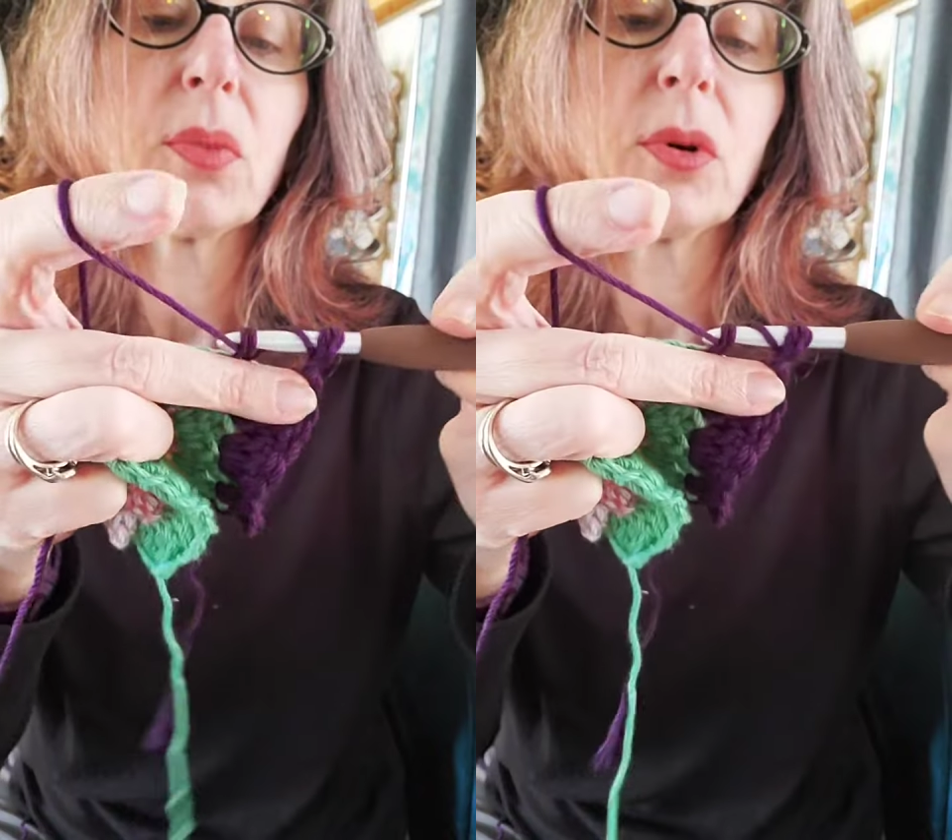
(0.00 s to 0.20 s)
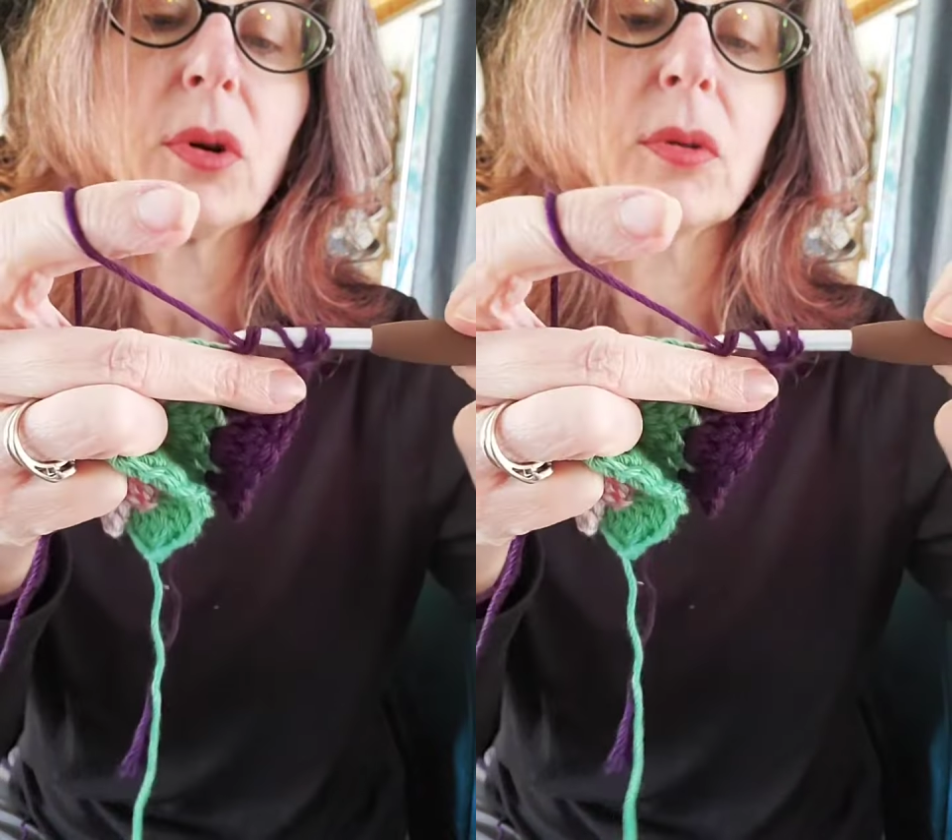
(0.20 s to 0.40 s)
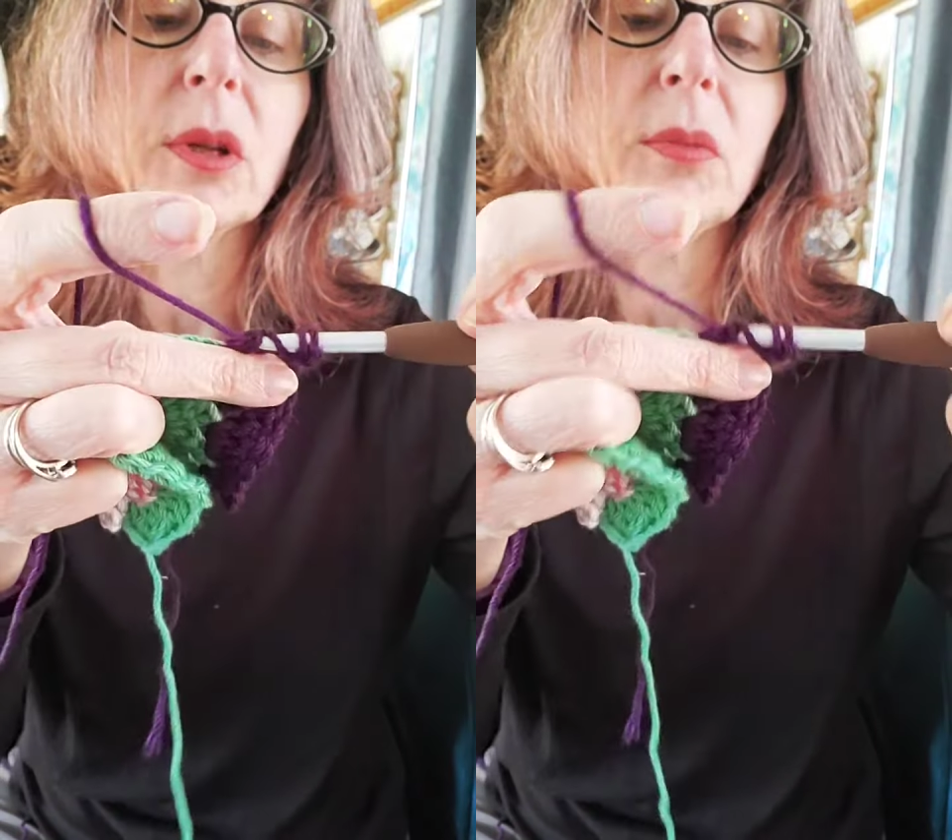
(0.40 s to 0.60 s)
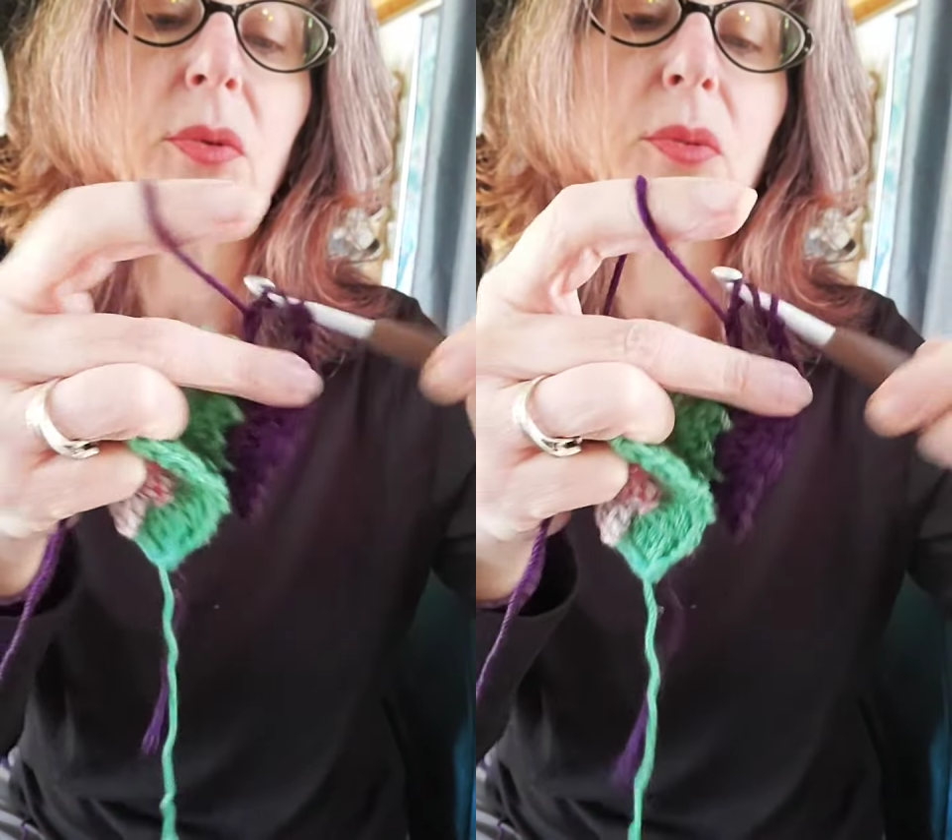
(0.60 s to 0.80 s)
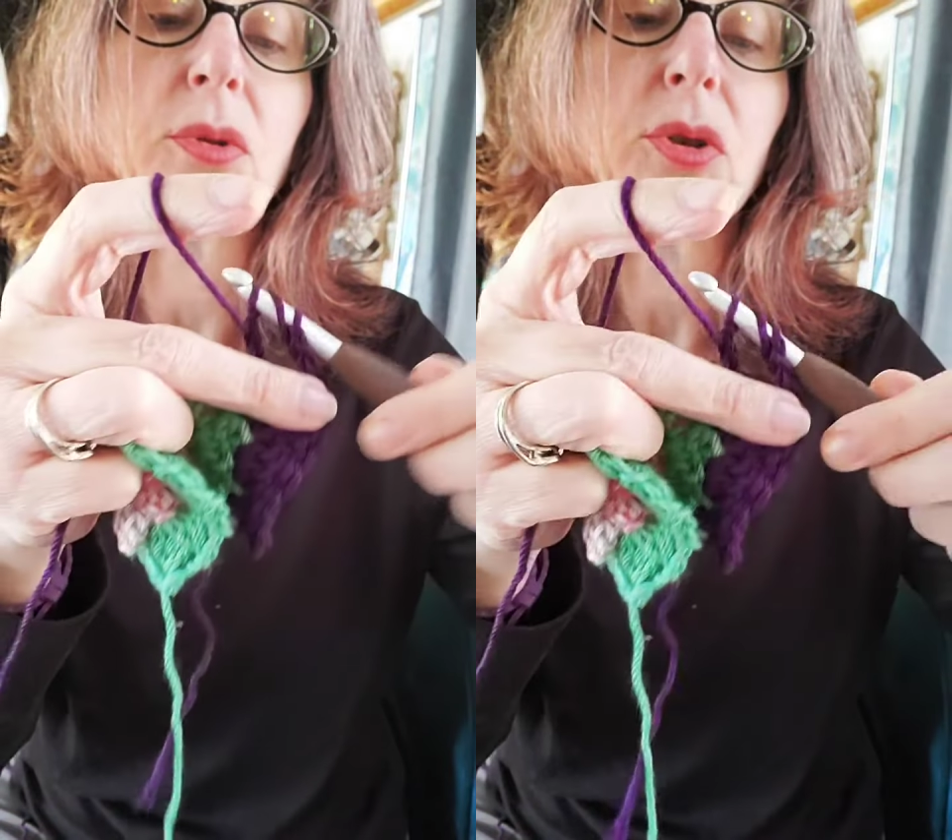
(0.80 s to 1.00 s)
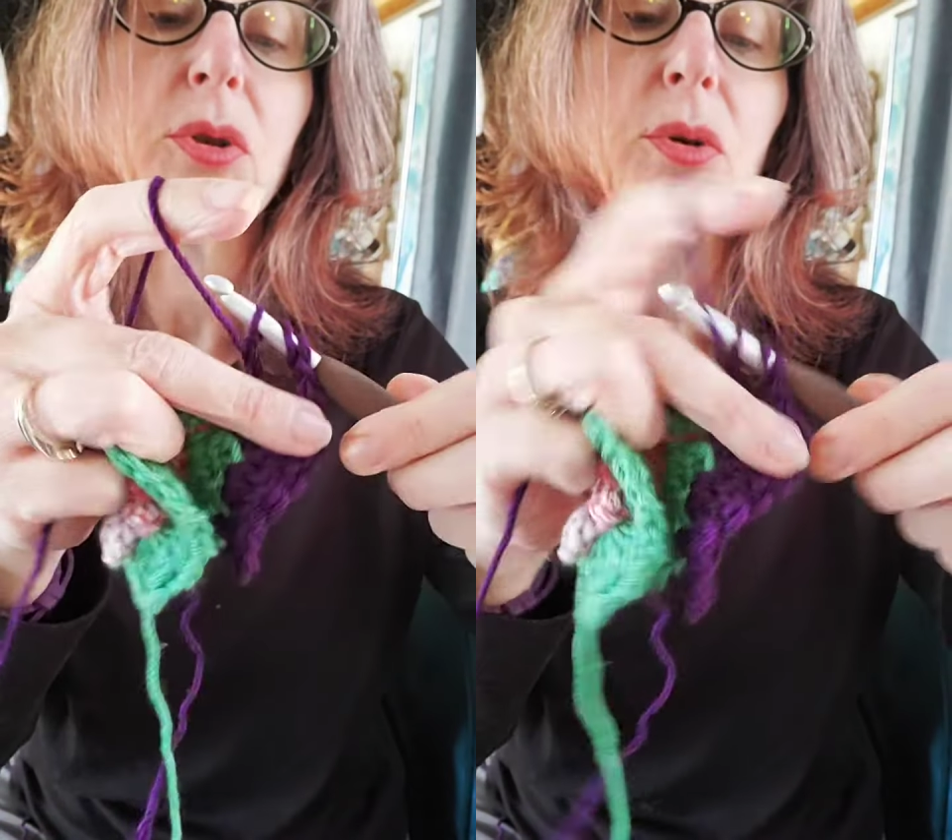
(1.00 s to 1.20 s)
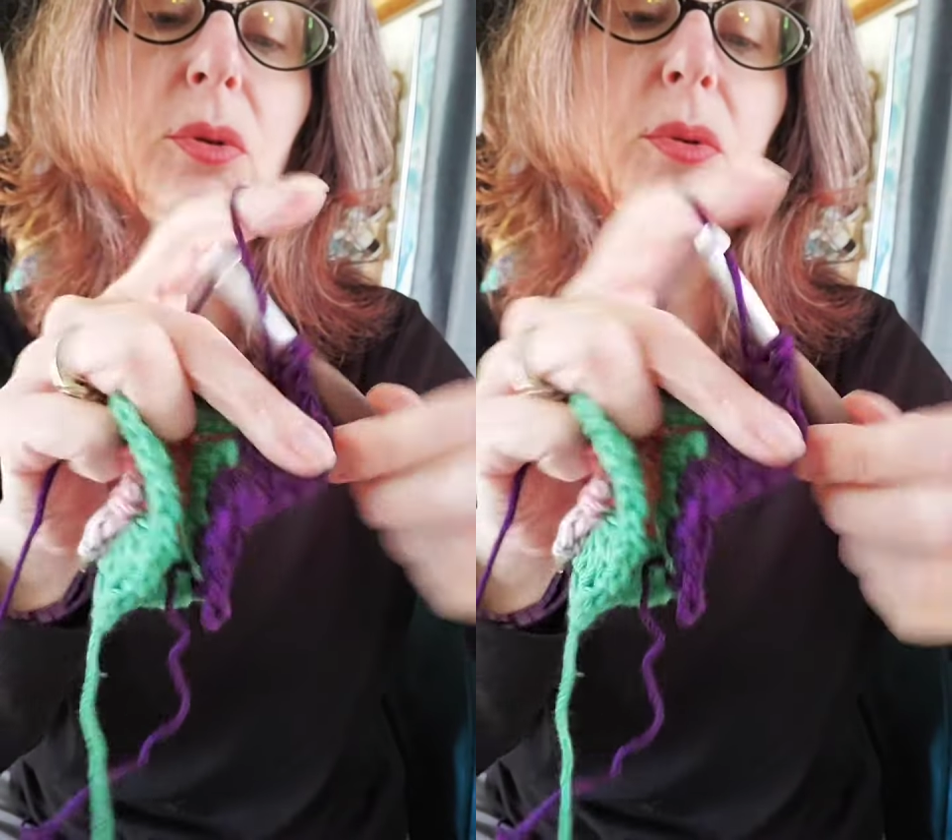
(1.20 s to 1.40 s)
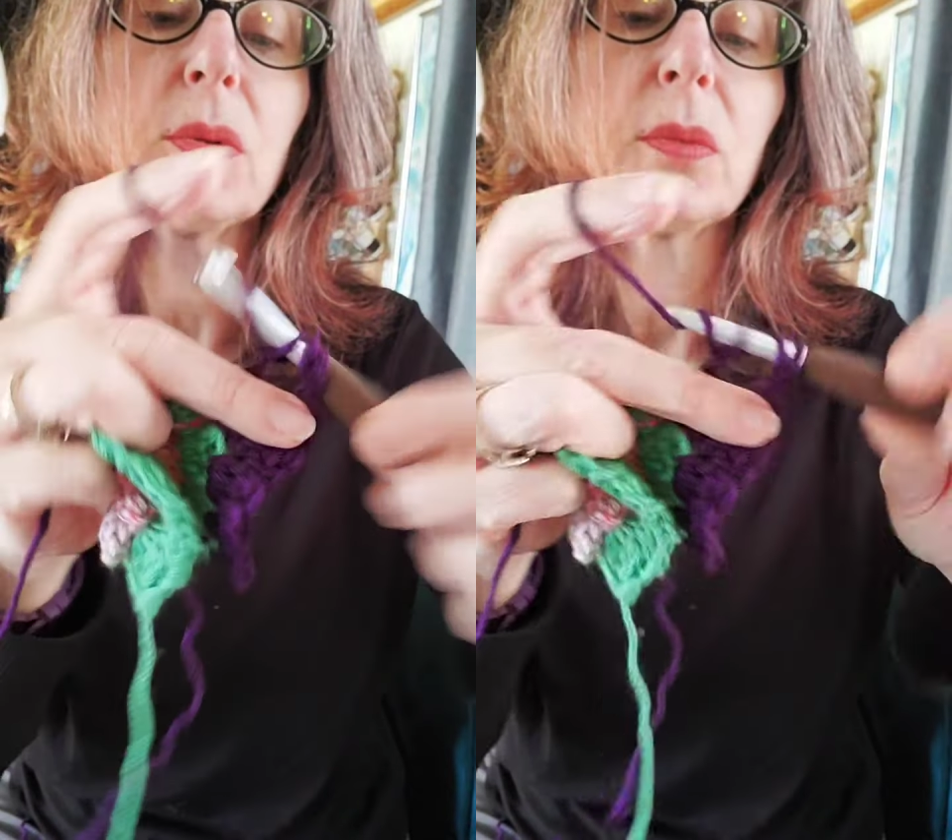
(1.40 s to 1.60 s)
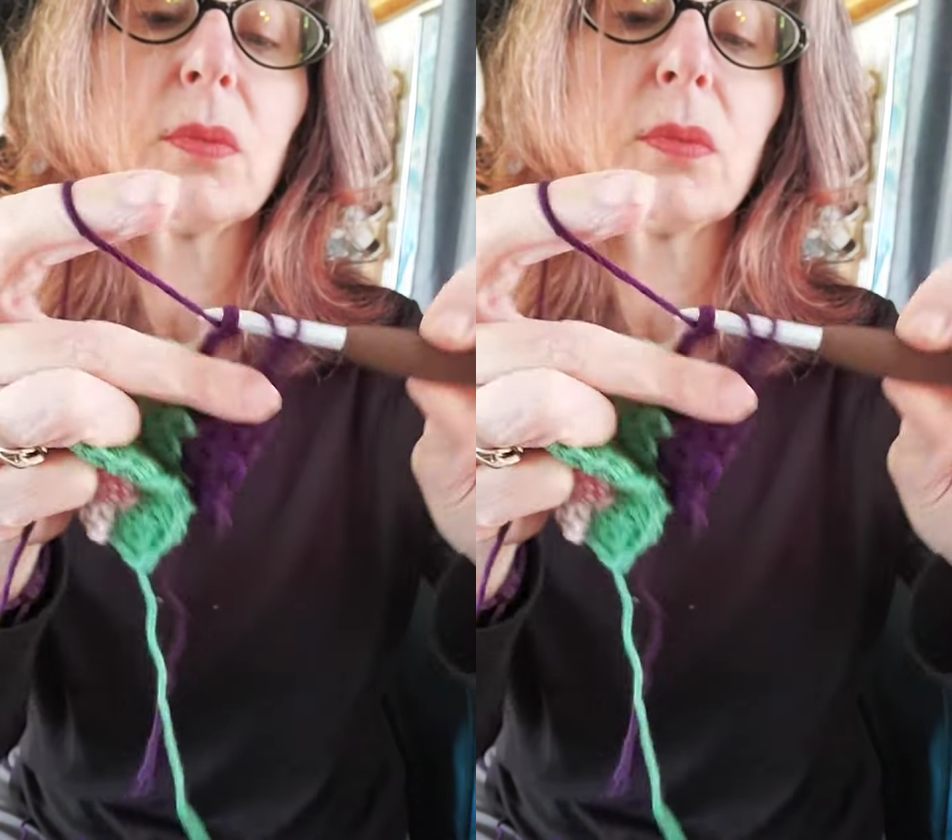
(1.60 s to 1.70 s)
pull your loop through 2,